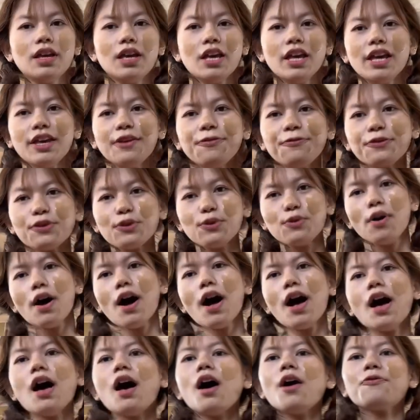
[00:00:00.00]
If you
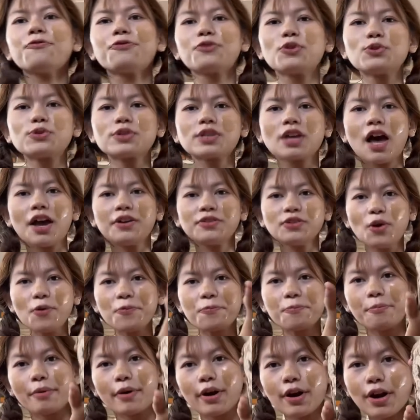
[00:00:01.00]
have those kind
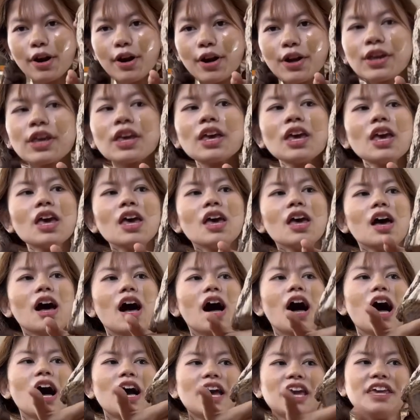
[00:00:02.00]
of bark
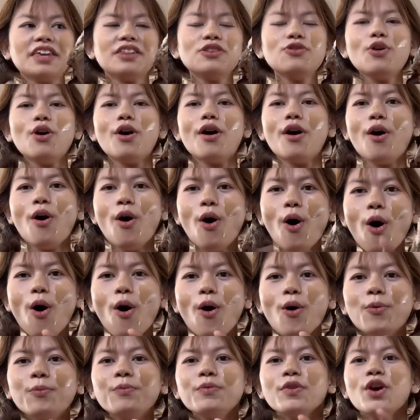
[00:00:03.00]
in your
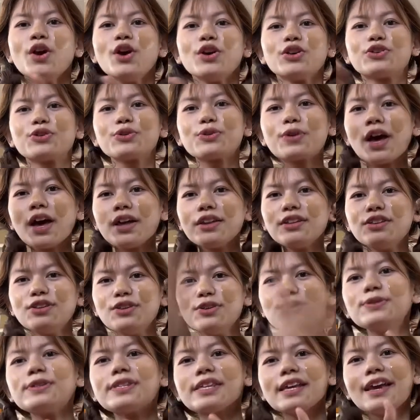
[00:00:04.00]
home, you can
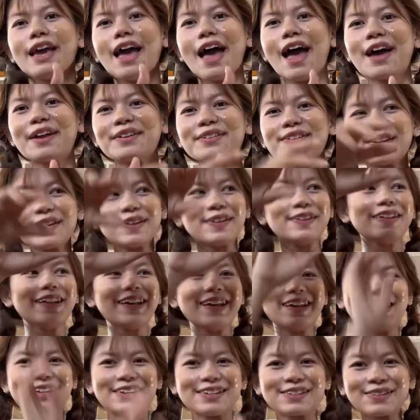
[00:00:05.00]
use it until
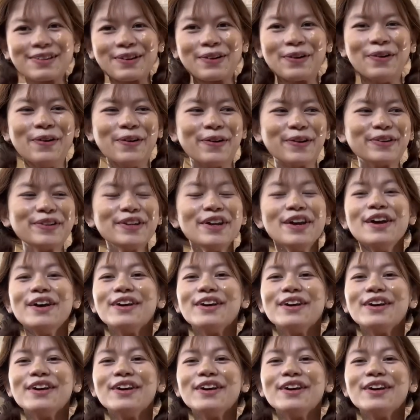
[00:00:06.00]
it is gone.